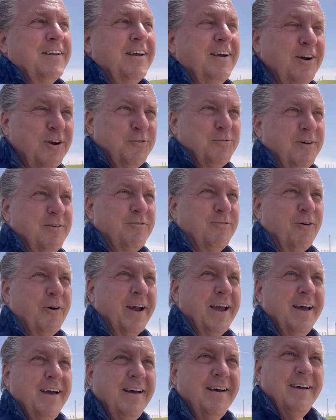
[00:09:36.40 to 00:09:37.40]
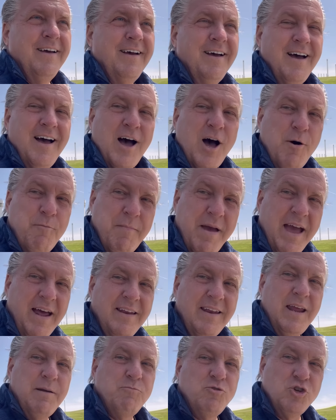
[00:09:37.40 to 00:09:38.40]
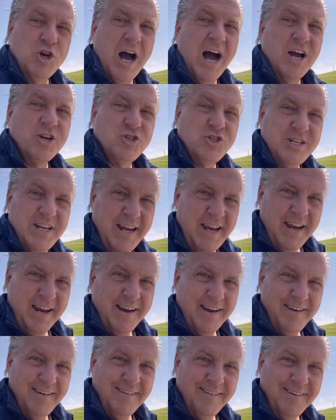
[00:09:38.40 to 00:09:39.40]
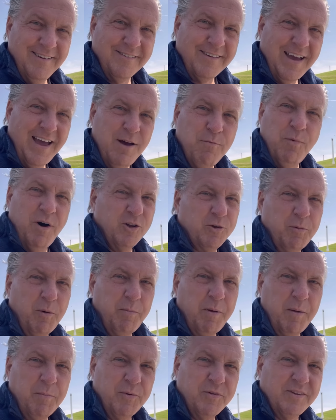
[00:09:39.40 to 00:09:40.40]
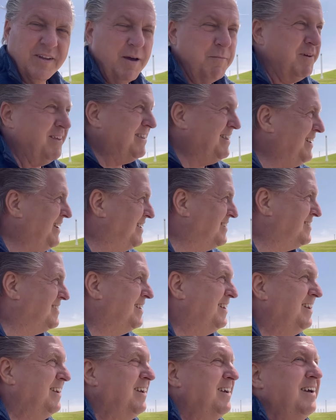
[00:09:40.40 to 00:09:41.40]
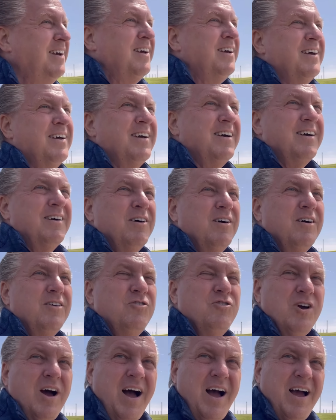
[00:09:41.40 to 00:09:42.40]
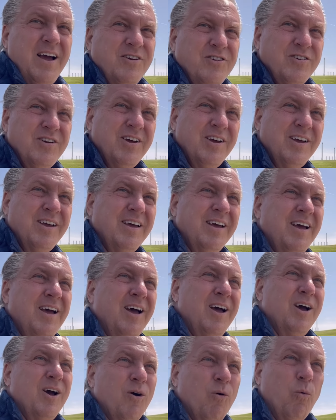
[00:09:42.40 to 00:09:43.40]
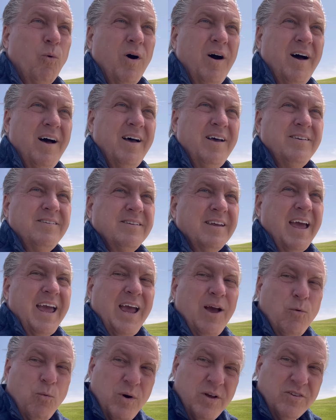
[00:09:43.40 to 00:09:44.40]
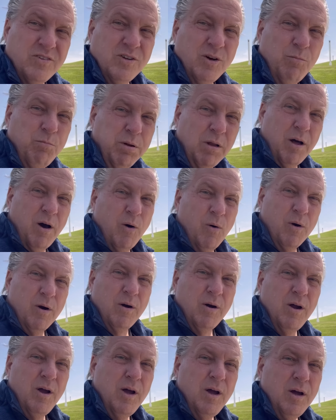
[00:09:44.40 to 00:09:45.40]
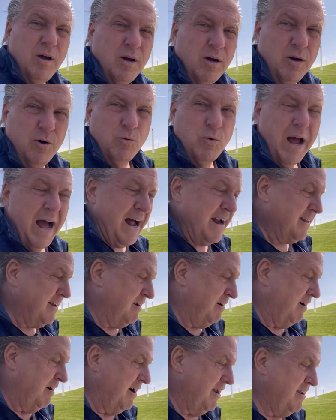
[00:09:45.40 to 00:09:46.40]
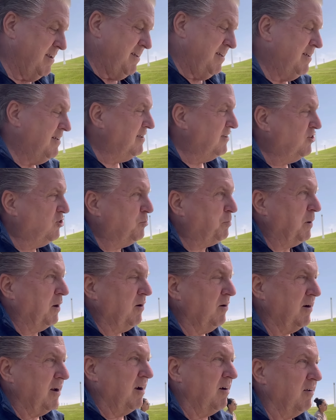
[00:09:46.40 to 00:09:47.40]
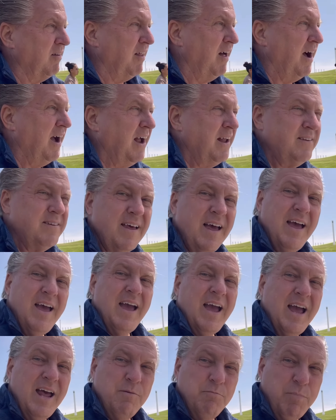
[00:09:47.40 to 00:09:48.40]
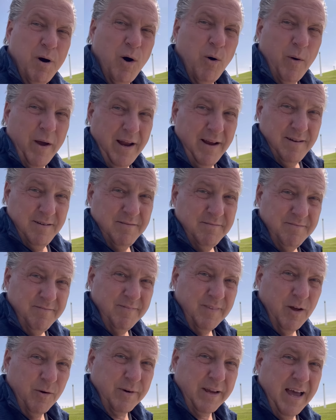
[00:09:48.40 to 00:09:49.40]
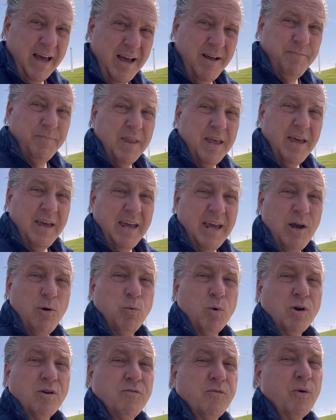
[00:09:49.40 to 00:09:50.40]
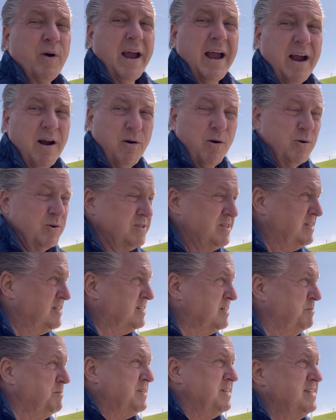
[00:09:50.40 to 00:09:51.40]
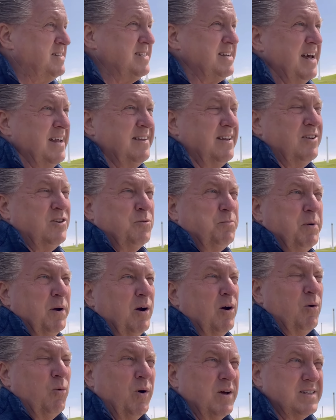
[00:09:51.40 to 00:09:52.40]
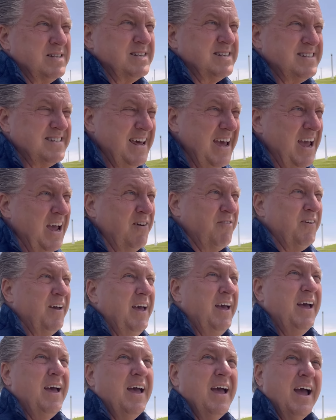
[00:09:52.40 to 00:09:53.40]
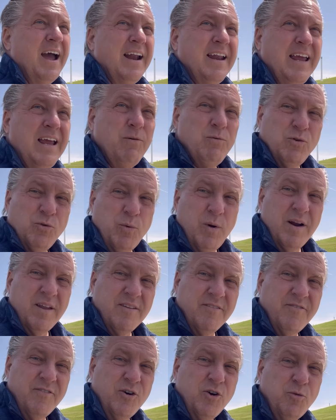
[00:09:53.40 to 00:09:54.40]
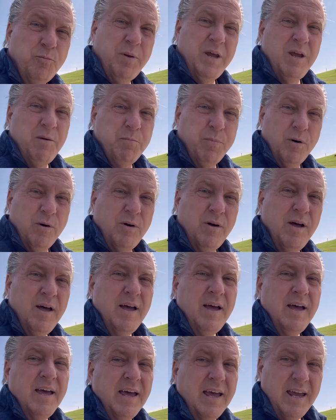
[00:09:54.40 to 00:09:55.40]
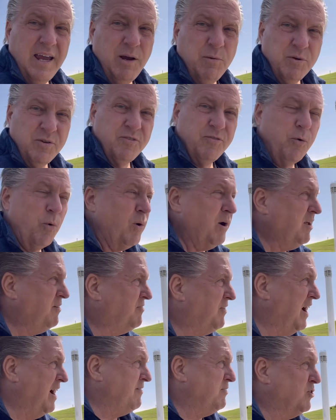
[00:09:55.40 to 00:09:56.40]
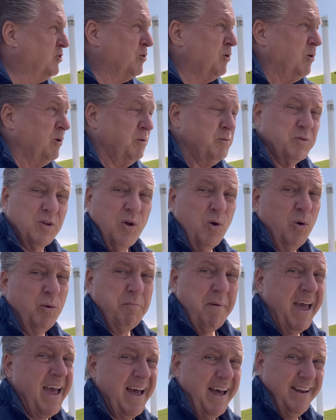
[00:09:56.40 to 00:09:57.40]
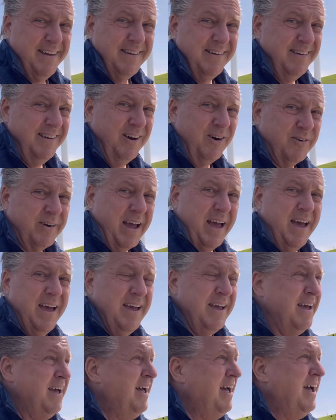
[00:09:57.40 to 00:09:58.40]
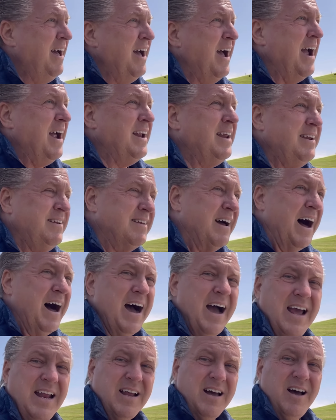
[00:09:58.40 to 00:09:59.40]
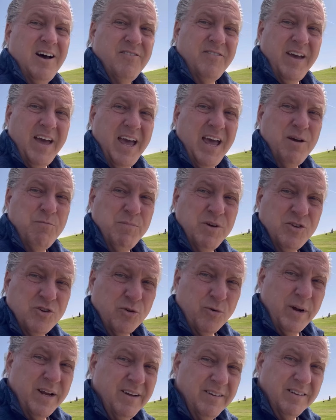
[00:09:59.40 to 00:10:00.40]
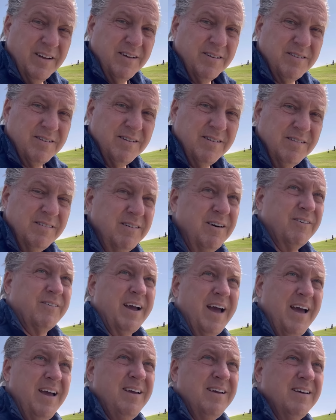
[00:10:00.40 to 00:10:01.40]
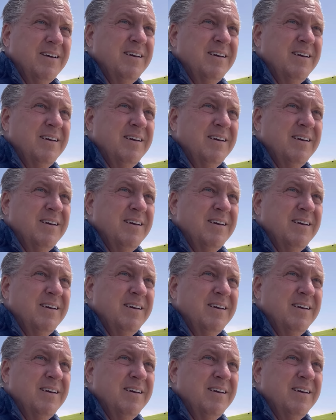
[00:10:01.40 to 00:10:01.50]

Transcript: Here's one for you. A man named Josh Dean, okay? Multiple people sent me this. Josh was a whistleblower who ratted on Spirit Airlines and Boeing okay? He worked for AeroSystems and said that Spirit wasn't safe. And he was one of the first people, he was 45 years old, he was an old man, okay? And he died of a mystery illness, okay?